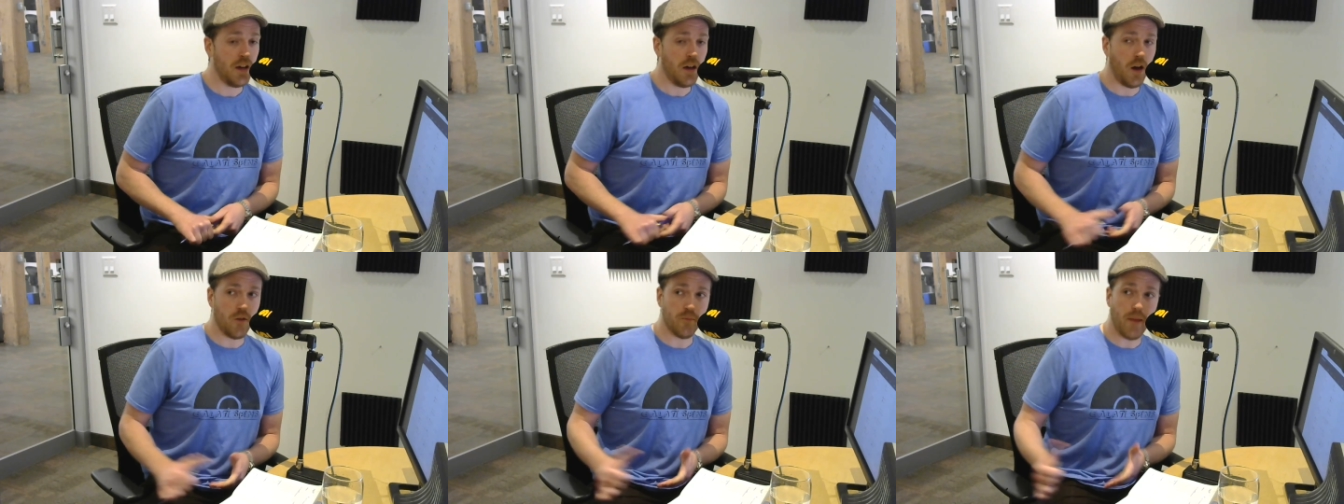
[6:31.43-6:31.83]

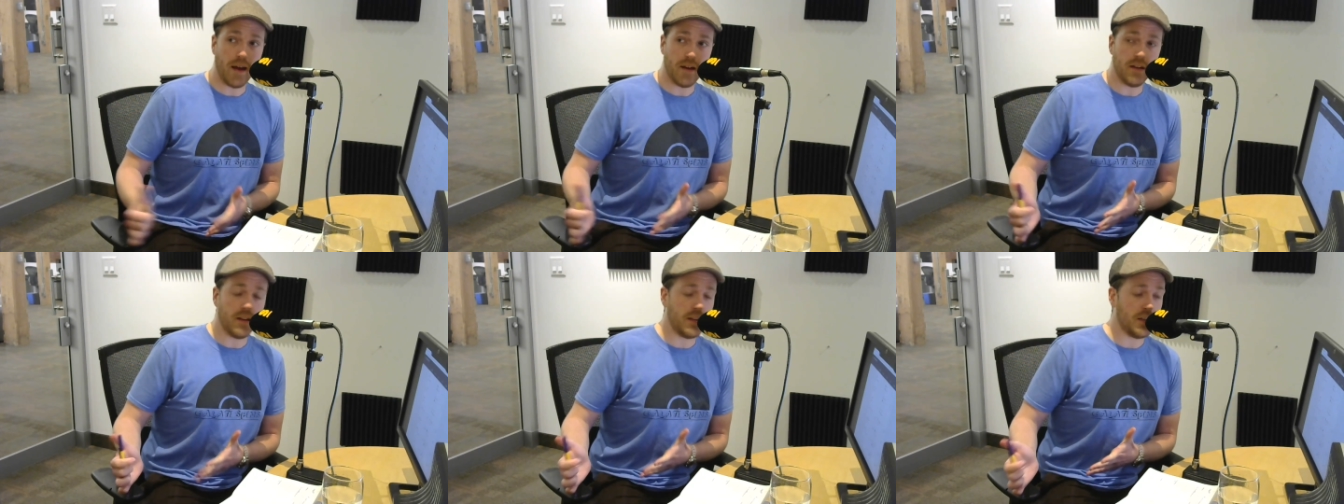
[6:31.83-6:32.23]
of
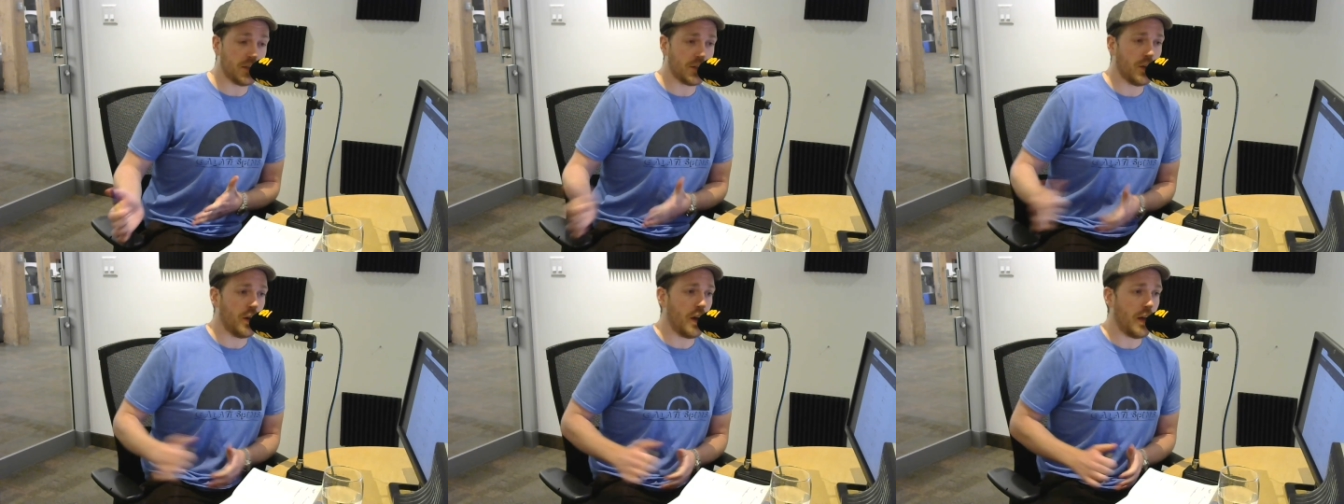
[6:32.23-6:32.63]

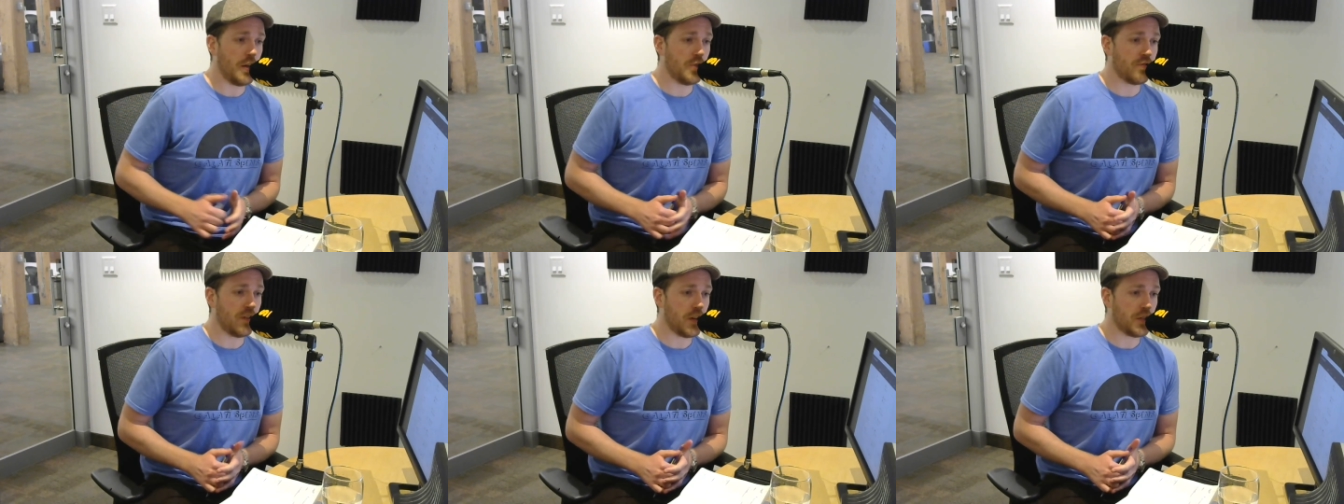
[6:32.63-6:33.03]
Mendy's uh,
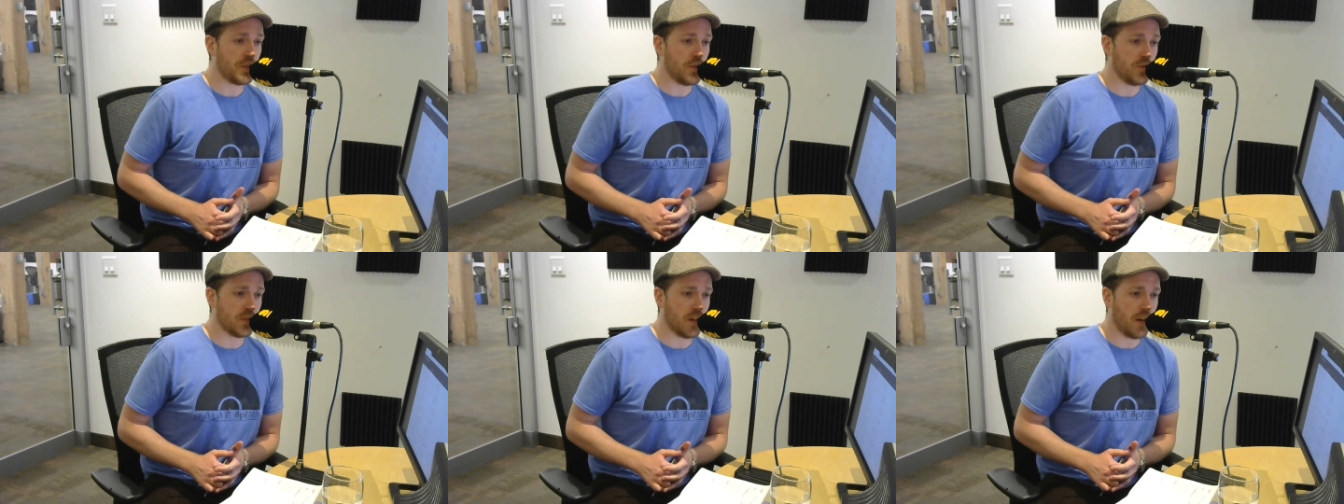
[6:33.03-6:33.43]
injury
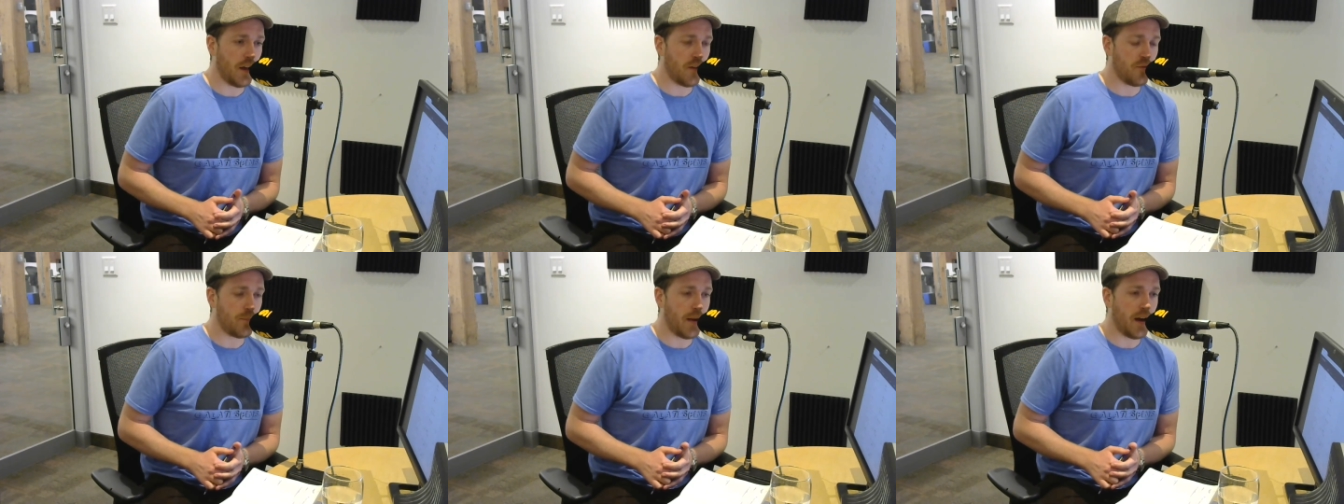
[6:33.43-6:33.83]
issues at
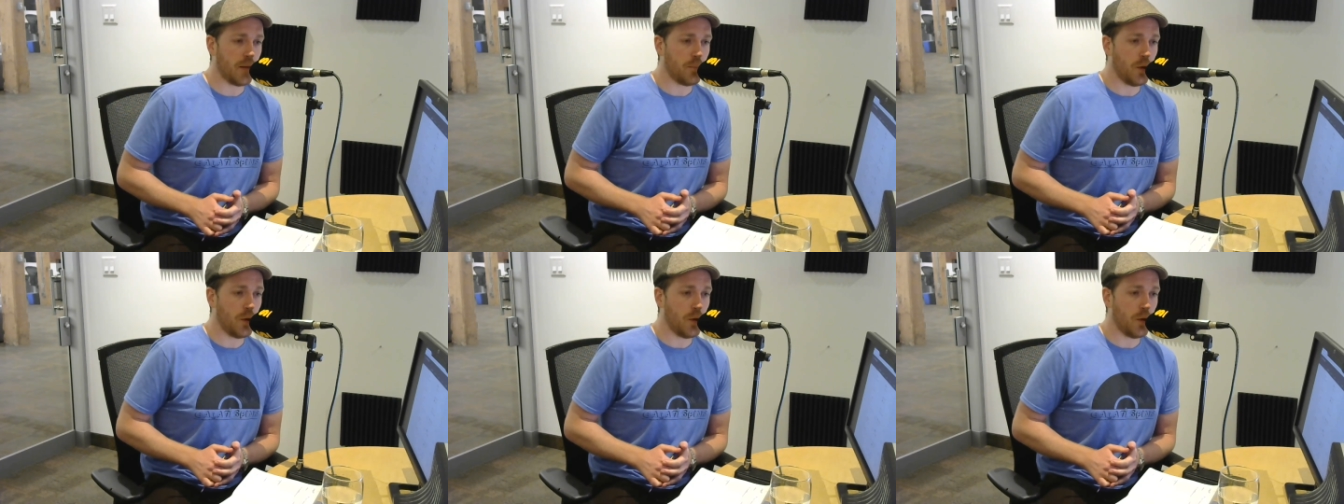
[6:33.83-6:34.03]
left back.